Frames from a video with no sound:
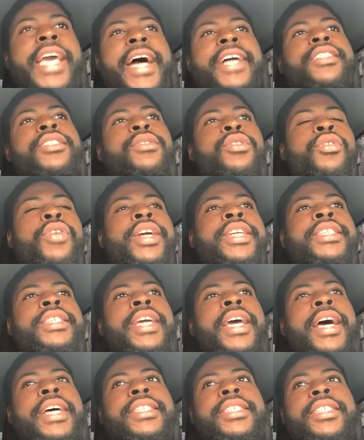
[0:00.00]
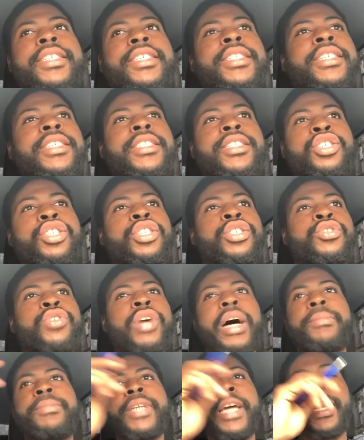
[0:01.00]
catch a crazy ass disease and just
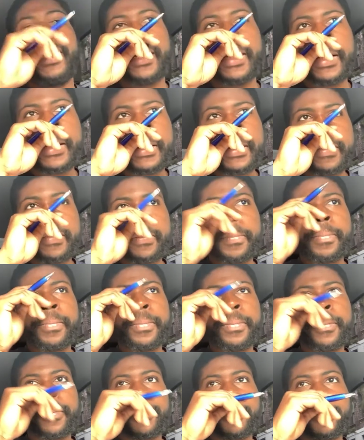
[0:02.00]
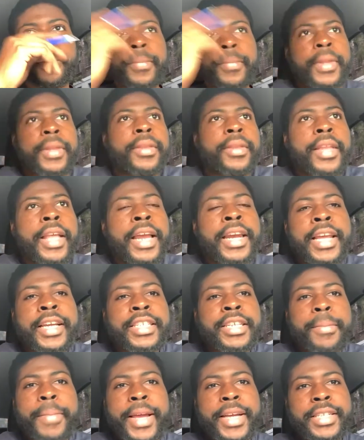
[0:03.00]
drop dead. That
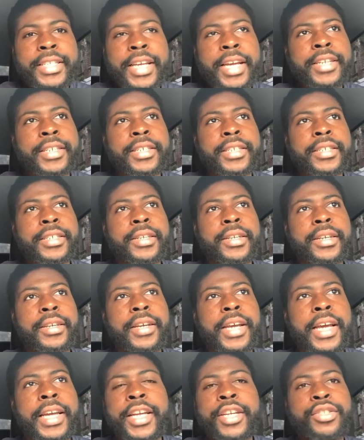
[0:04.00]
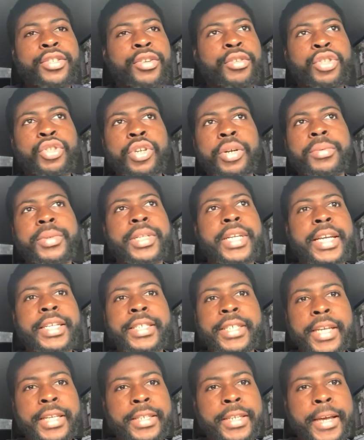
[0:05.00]
doesn't make sense. And there's no scripture that
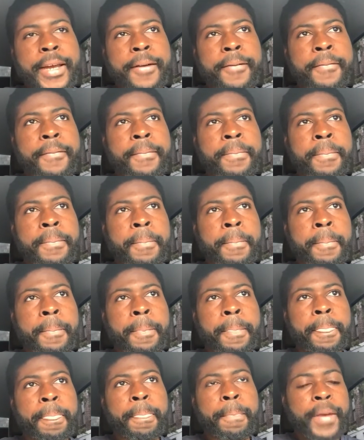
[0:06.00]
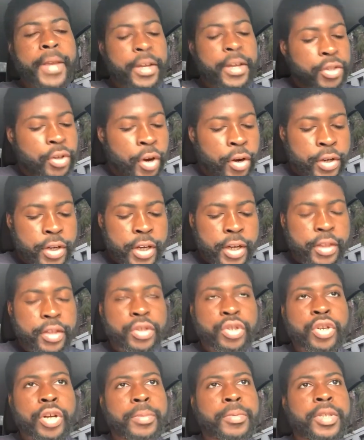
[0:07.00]
says that. Because all the other
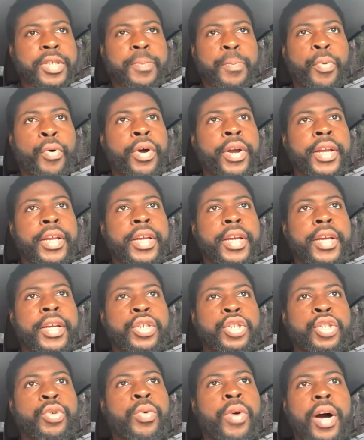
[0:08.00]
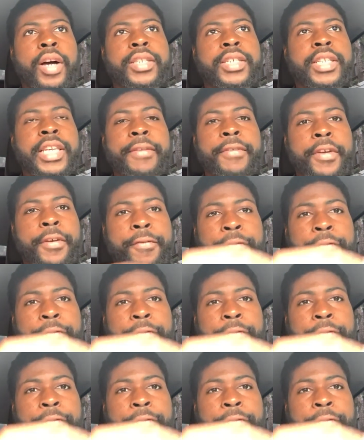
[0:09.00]
scriptures point to us living